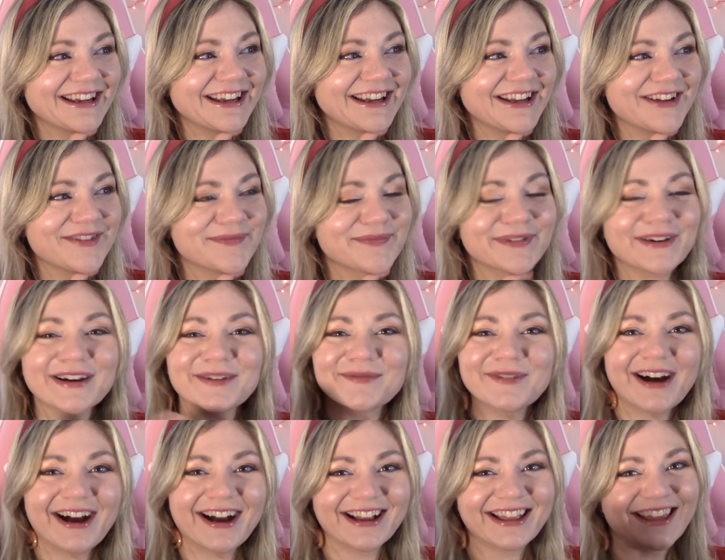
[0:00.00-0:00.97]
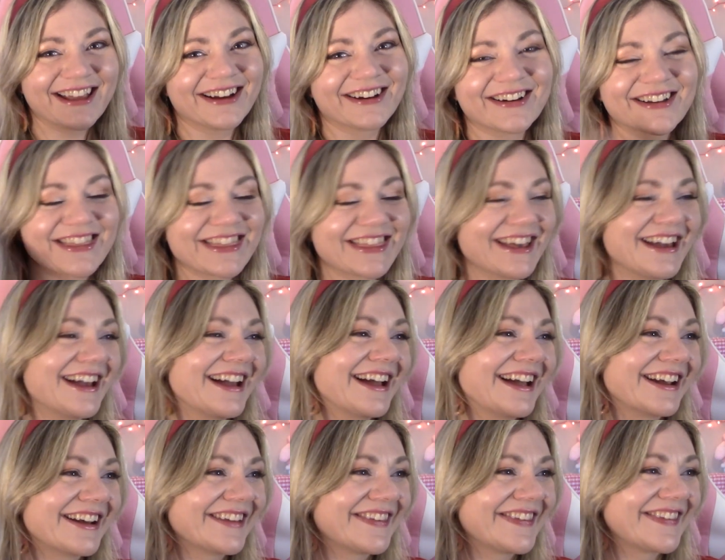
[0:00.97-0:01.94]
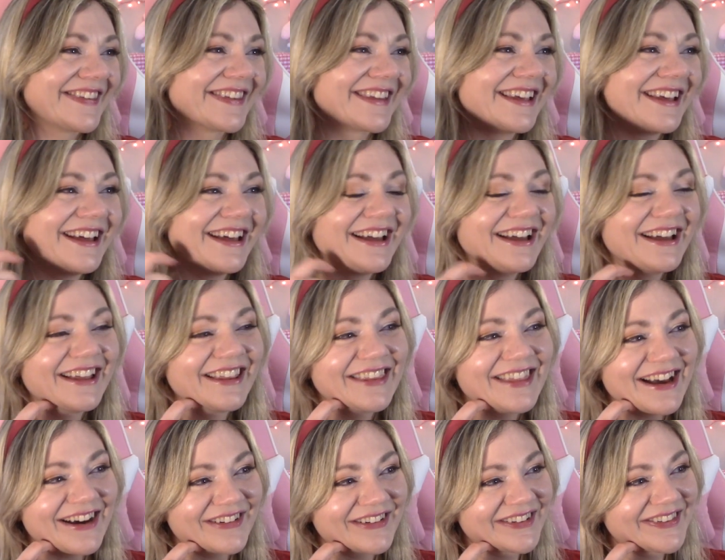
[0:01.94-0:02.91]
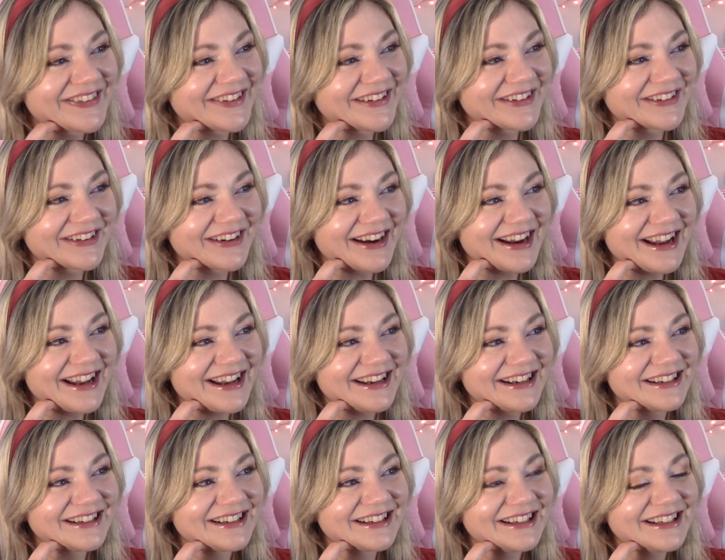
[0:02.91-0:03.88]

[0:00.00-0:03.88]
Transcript: and bring Maki her things. That was so great.